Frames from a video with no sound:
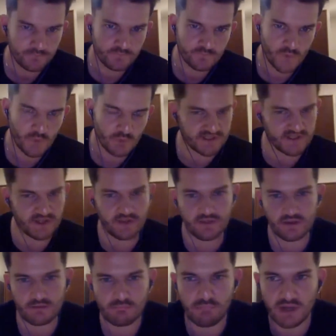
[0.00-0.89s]
was
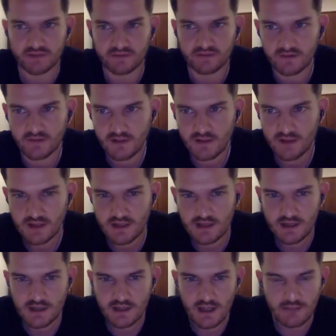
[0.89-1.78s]
nothing but
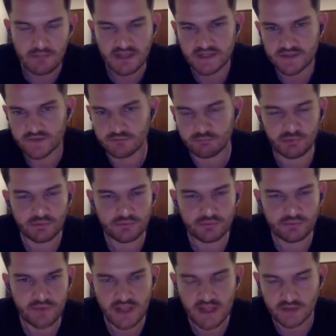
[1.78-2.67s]
a means of
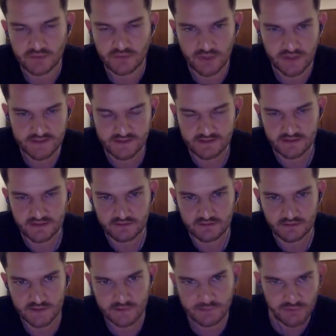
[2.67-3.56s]
purveying
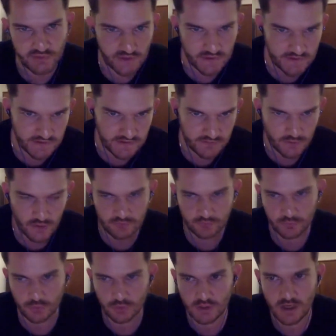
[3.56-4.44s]
transcendental experiences. Rock
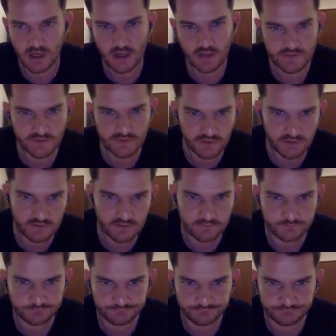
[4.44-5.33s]
and roll concert.
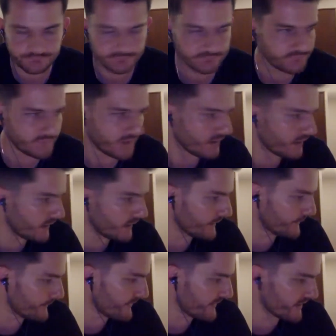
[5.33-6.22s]

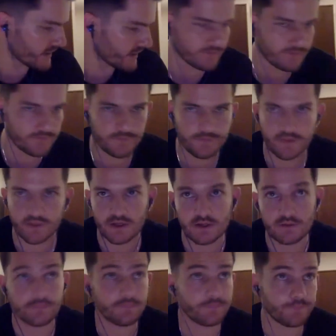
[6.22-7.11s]
Think
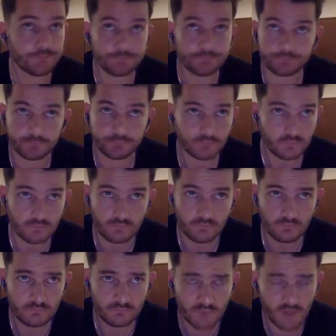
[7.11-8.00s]
of
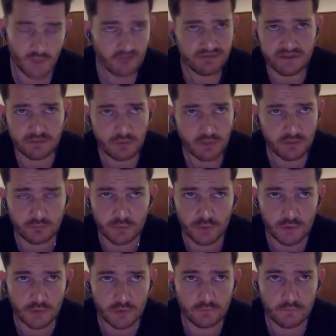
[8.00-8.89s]
obviously rock and
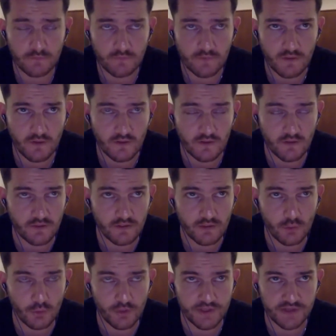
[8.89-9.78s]
roll, the
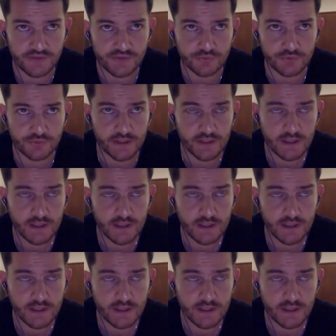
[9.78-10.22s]
whole history.